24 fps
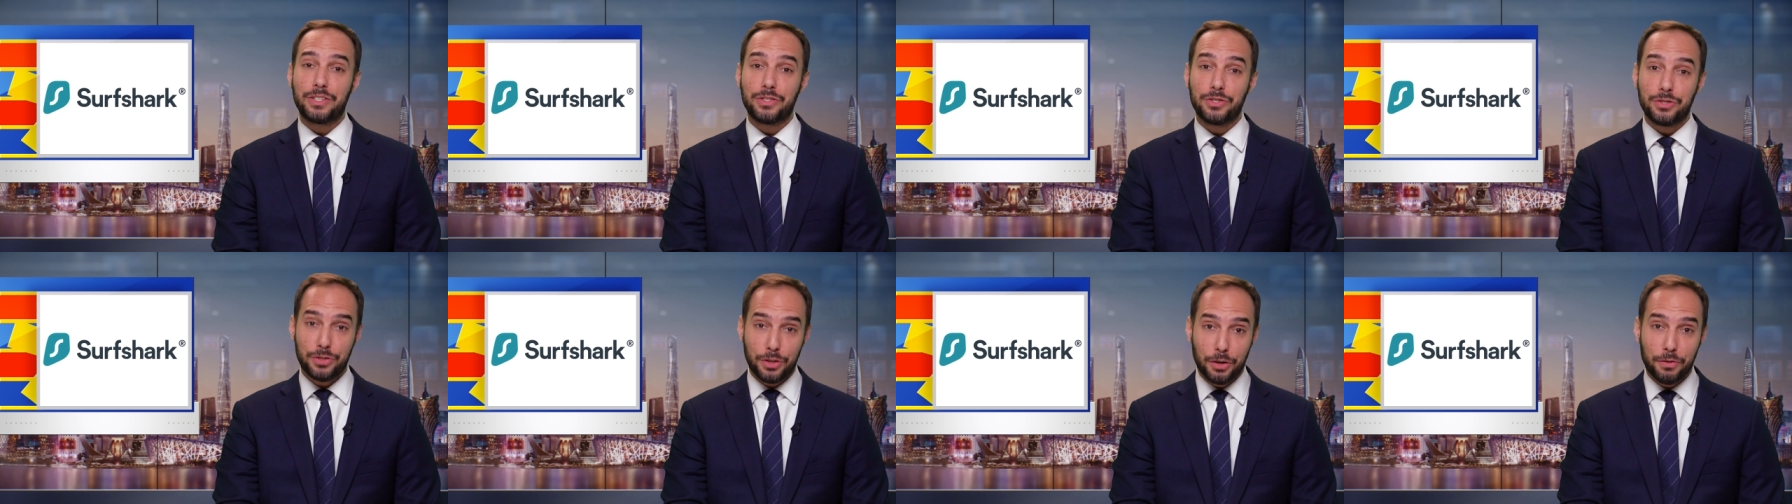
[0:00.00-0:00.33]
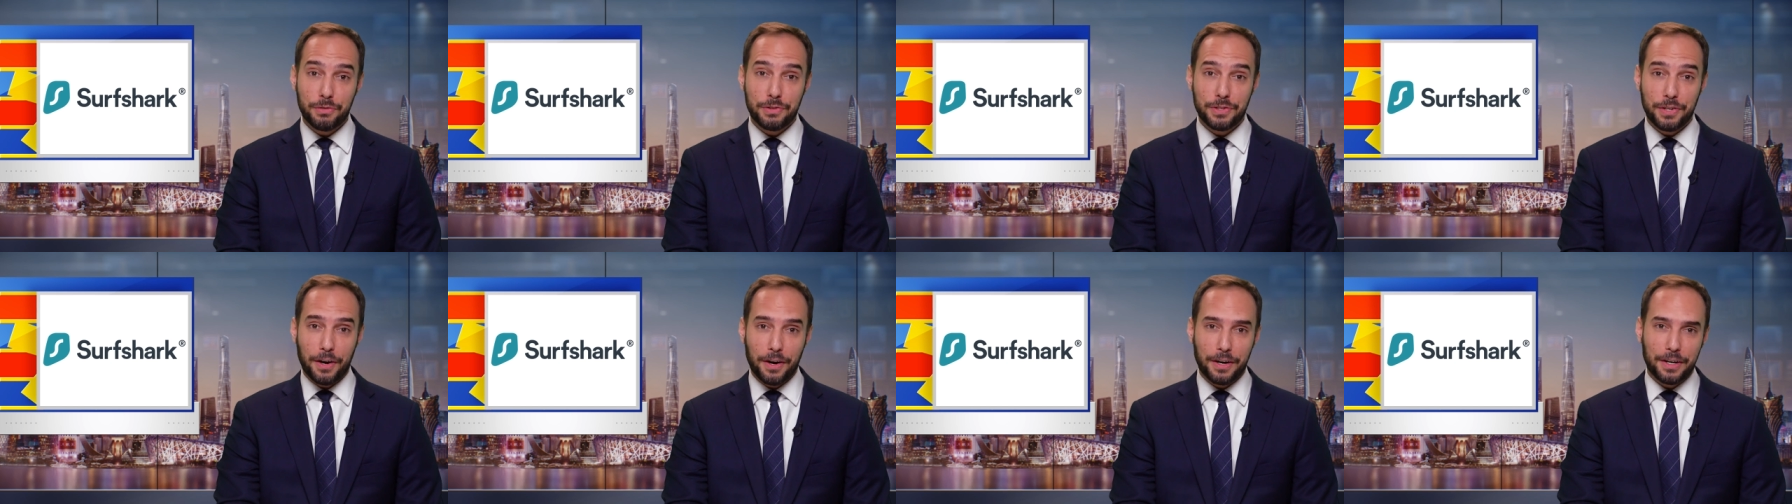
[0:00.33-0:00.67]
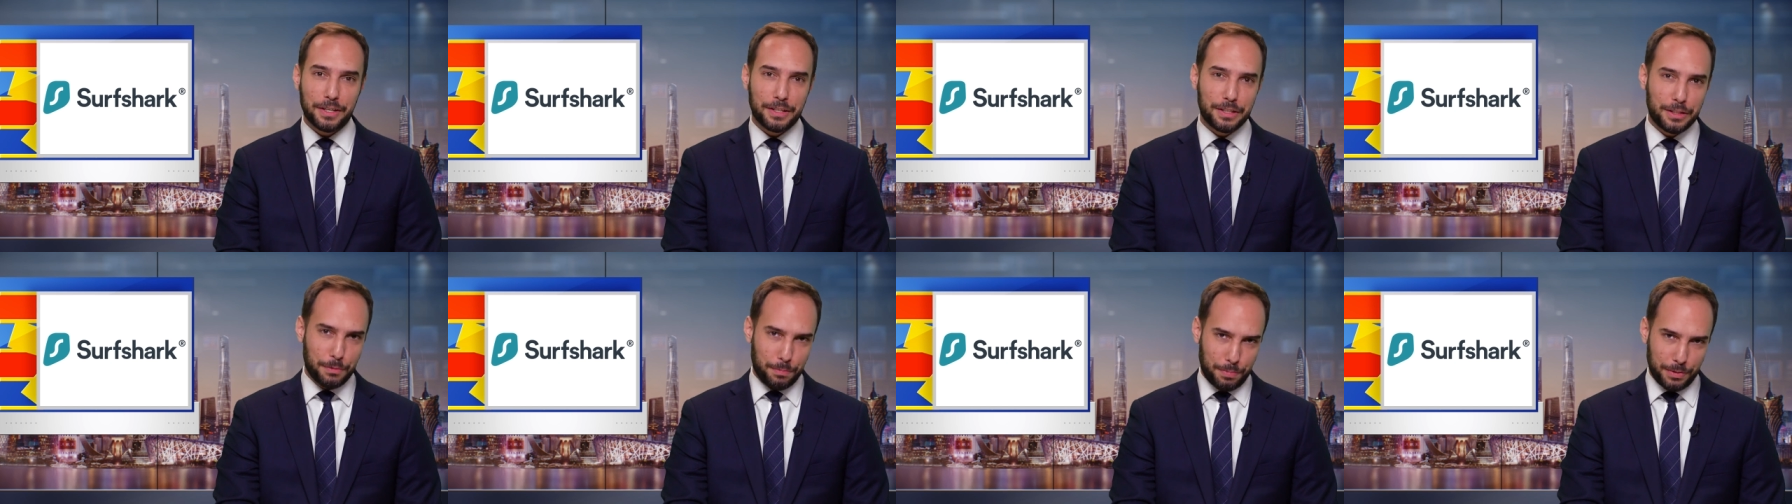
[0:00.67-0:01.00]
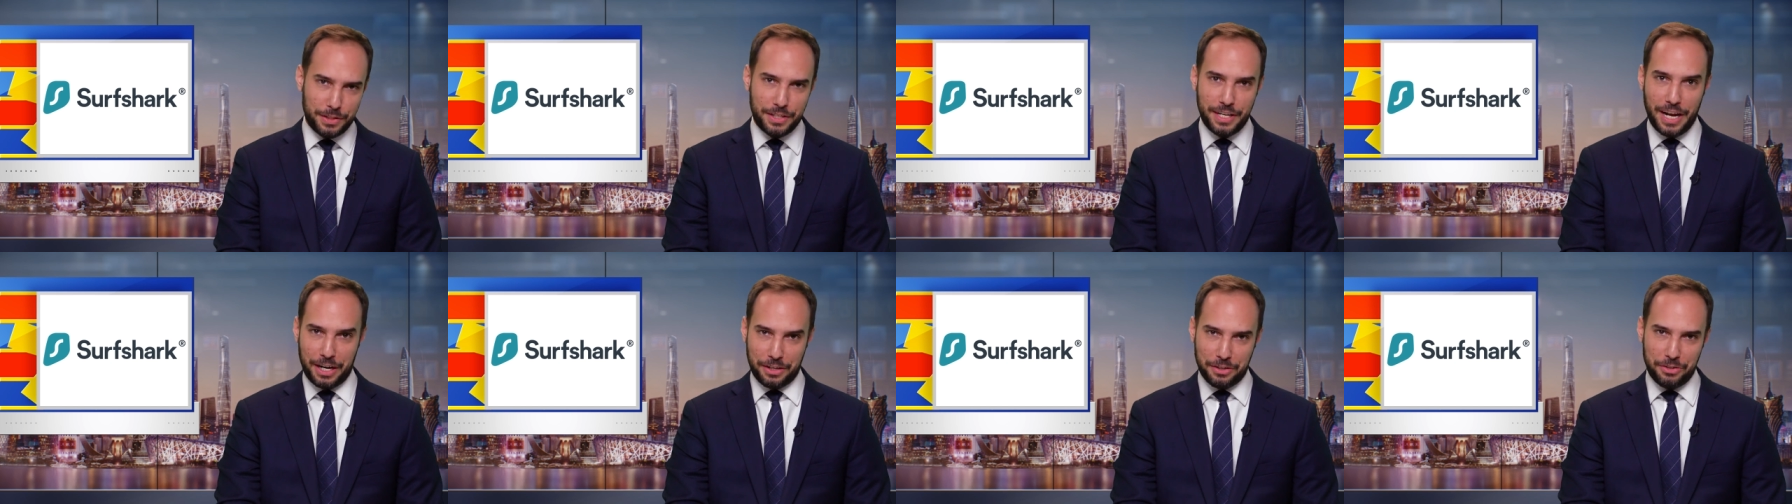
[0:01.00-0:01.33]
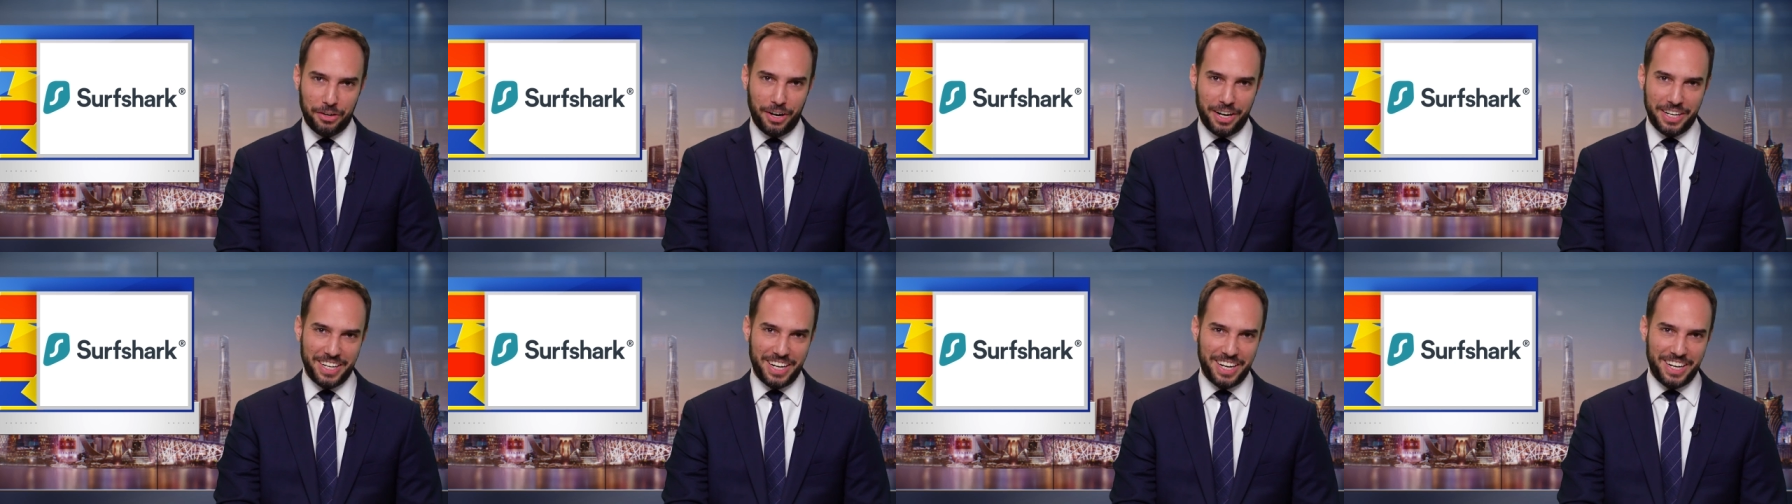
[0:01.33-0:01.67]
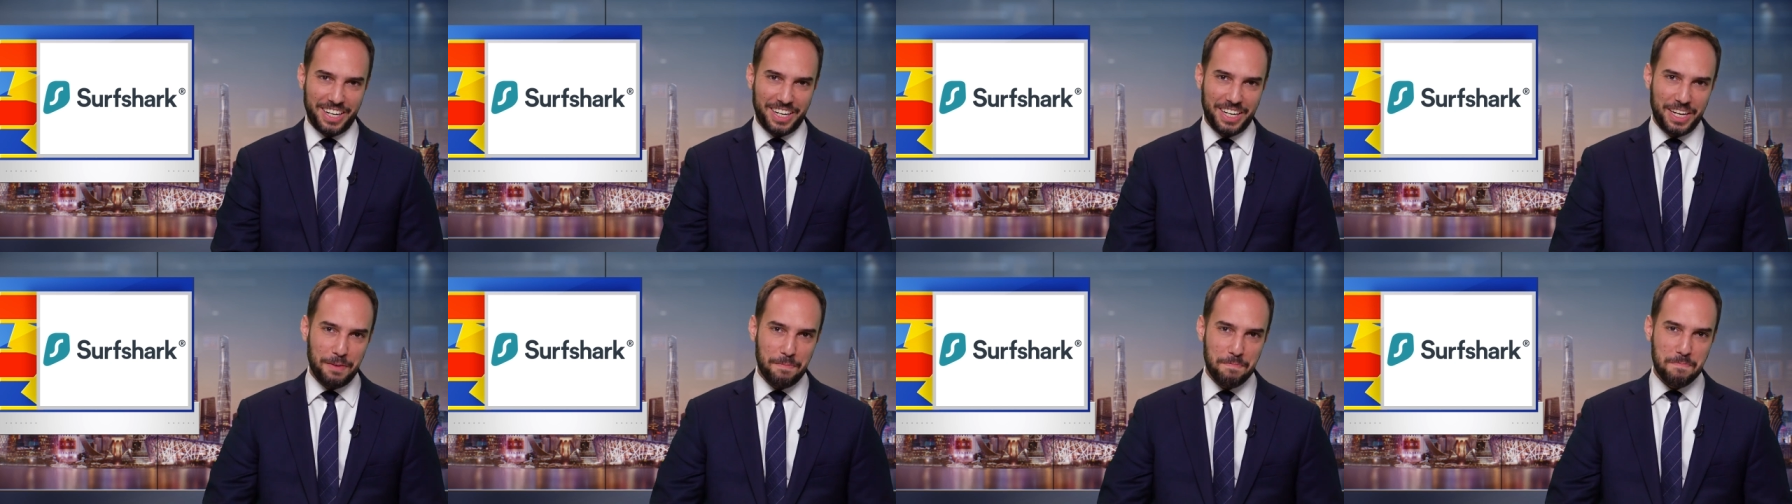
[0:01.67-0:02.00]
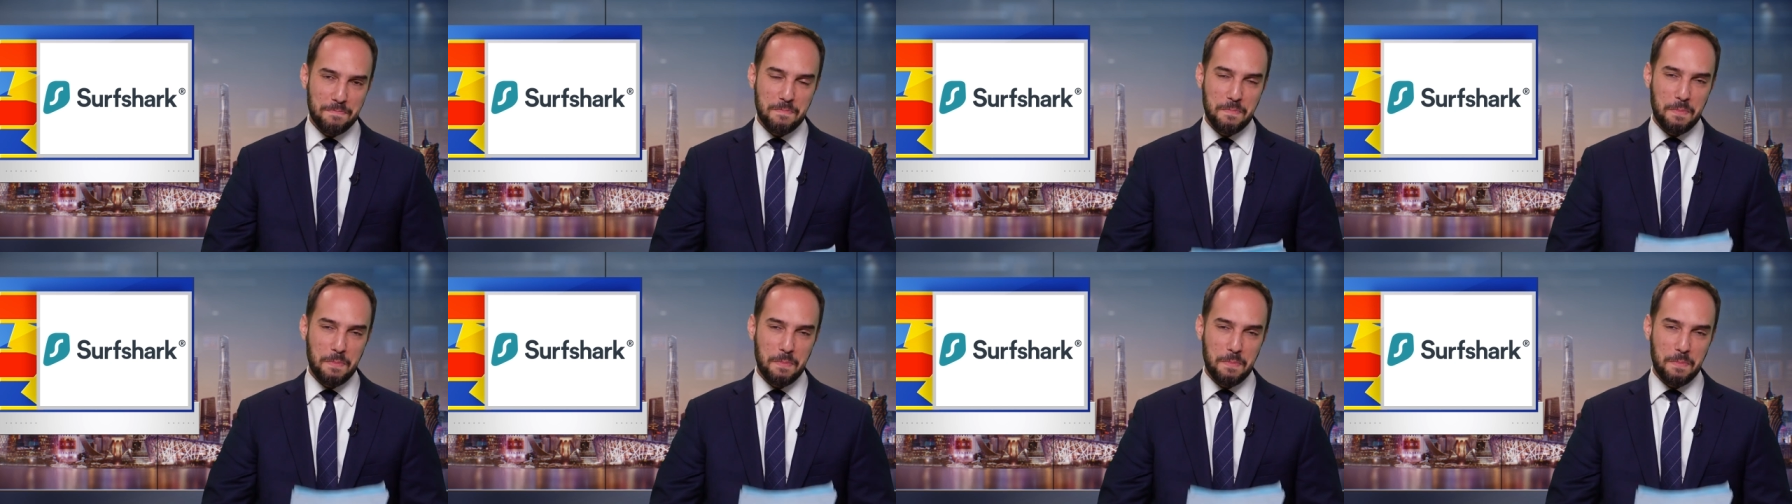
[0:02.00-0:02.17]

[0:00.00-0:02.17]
Surfshark to protect your identity.